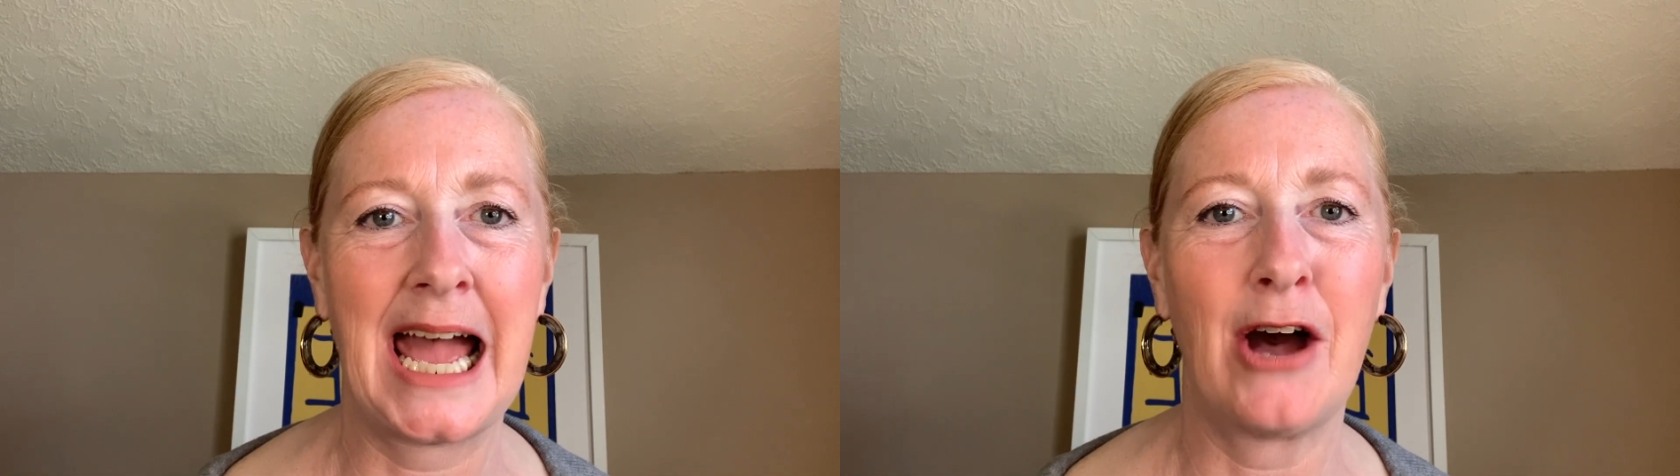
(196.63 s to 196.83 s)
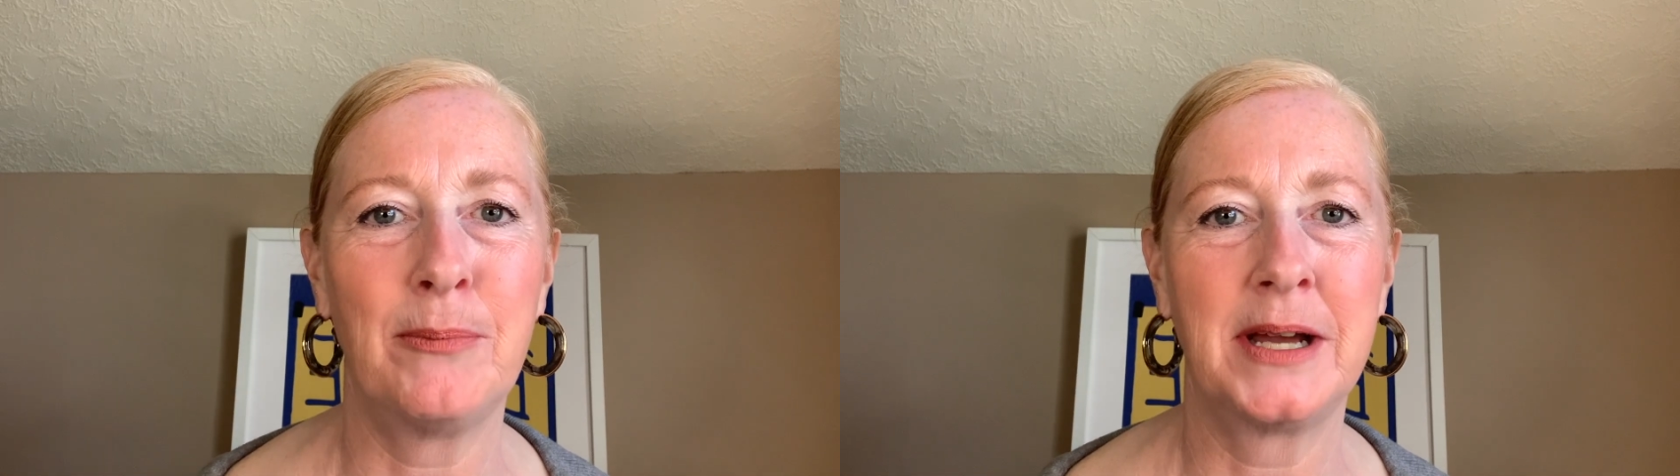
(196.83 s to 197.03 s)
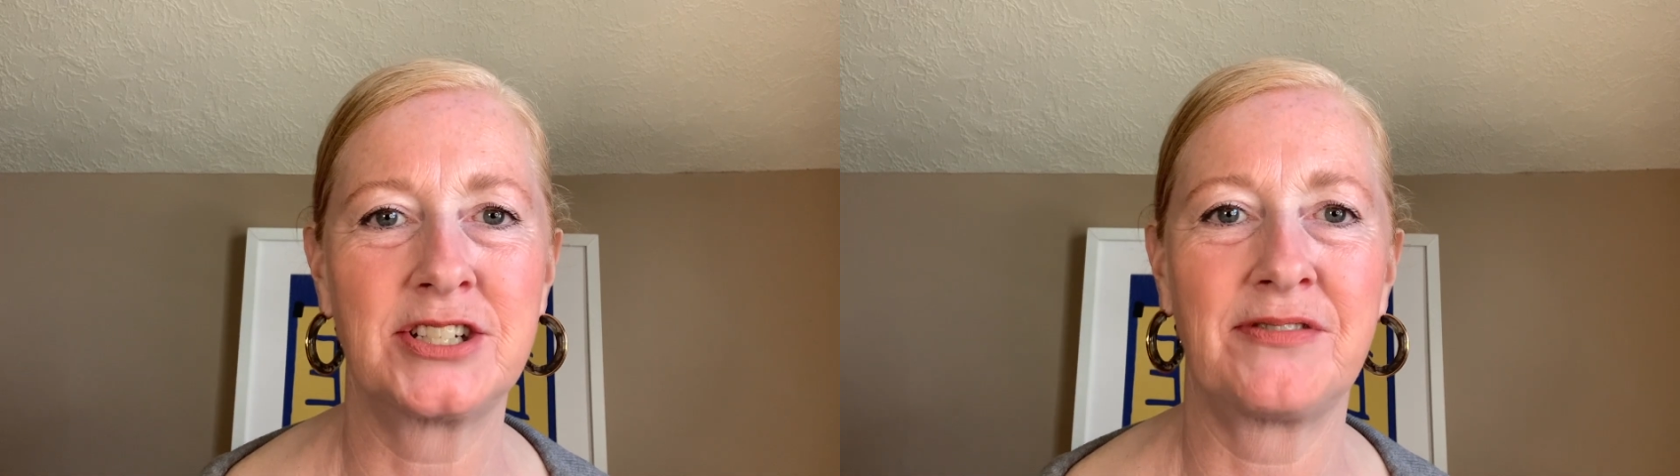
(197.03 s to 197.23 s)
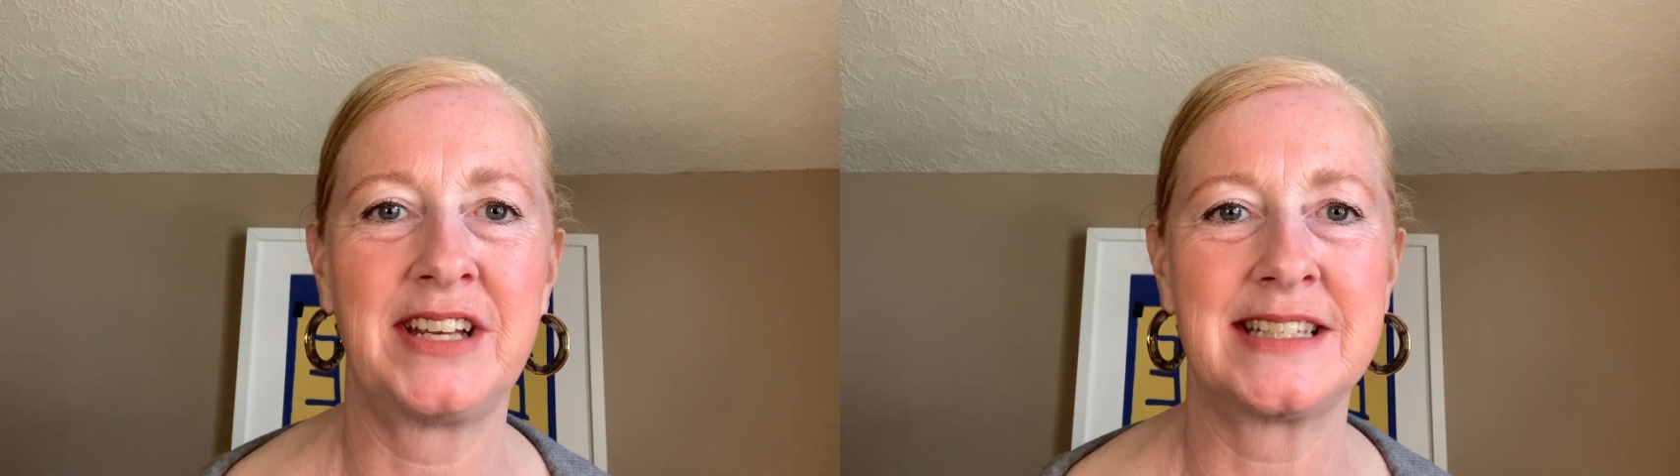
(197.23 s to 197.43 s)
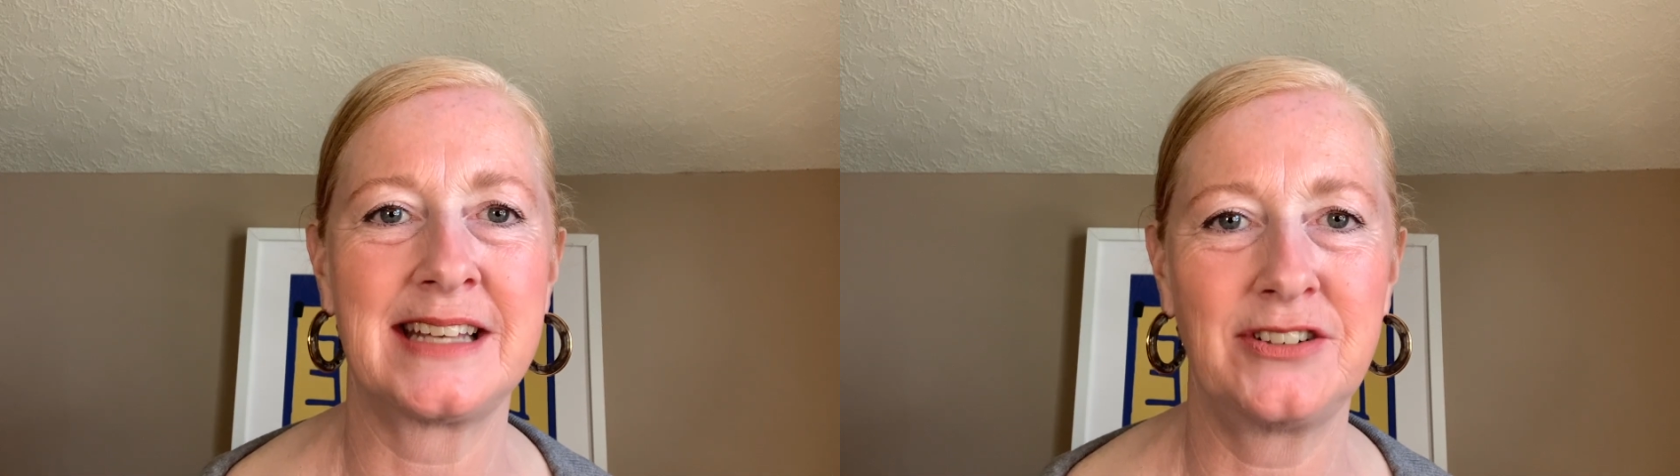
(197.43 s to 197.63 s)
how much of
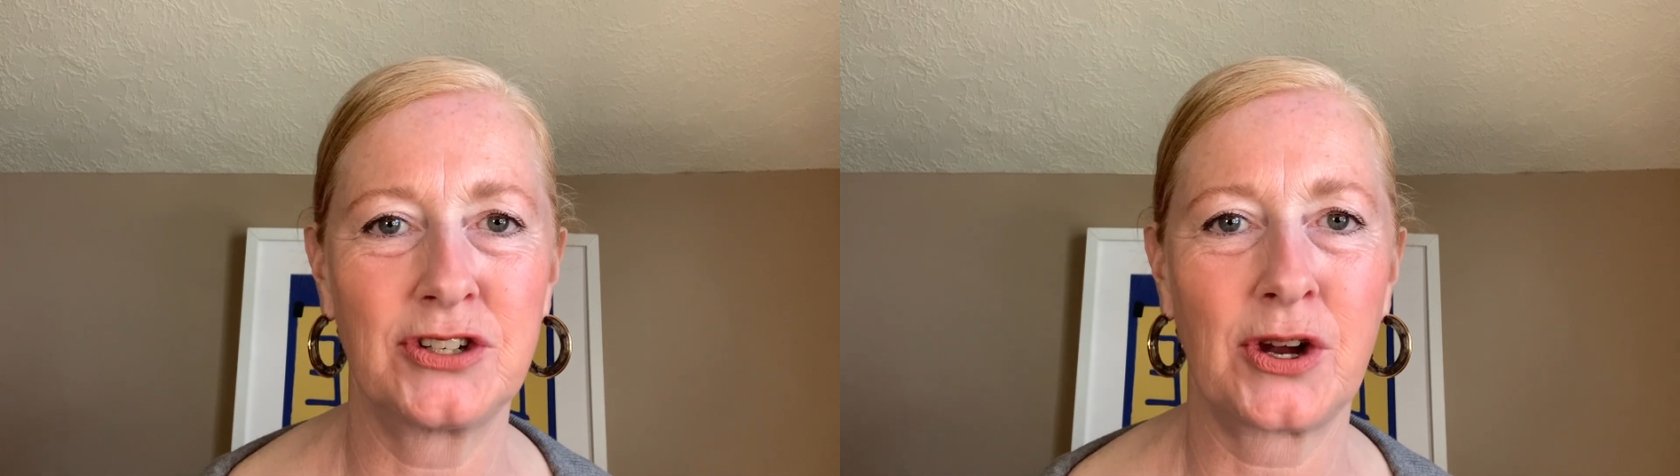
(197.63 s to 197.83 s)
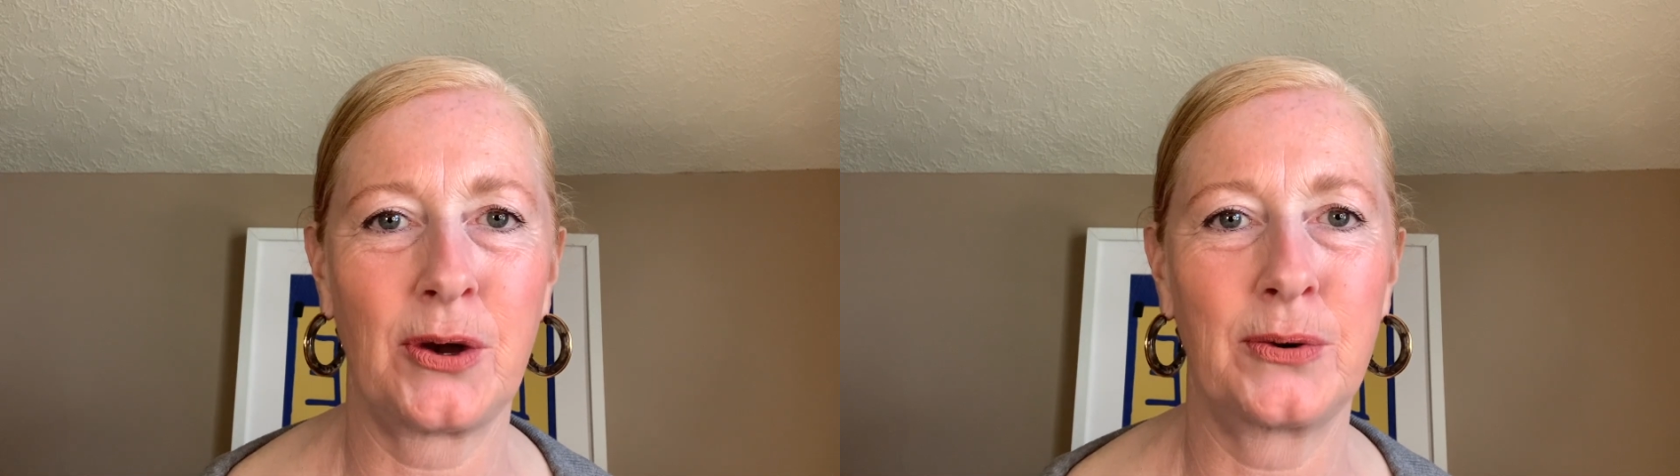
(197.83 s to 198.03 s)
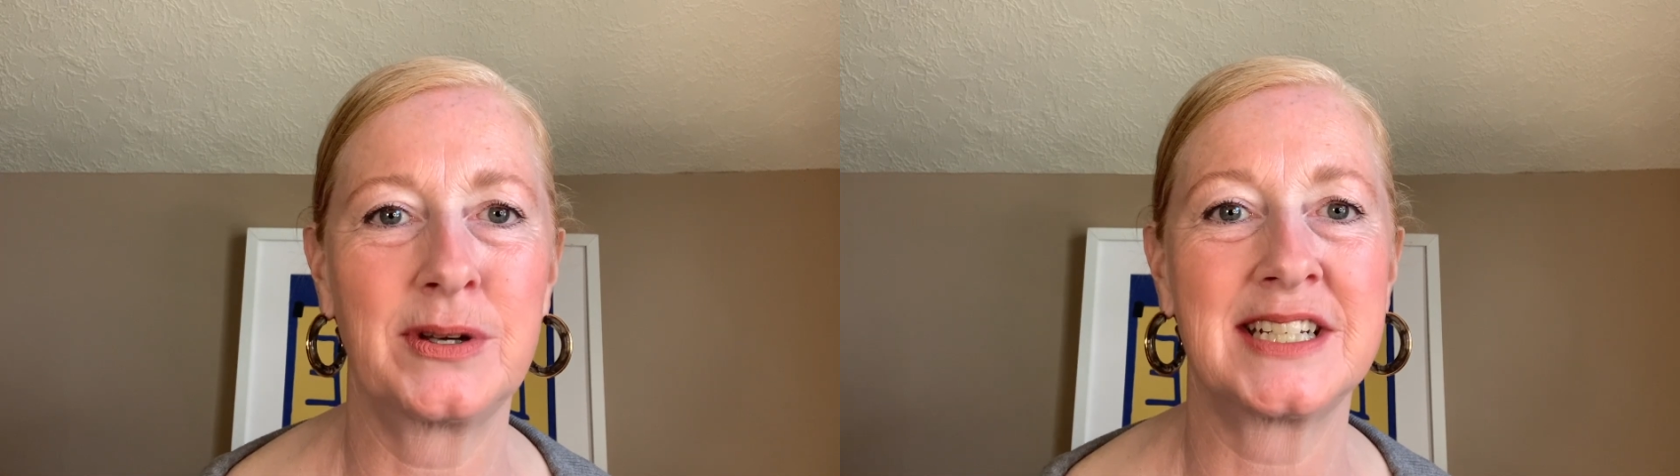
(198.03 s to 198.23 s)
his undercoat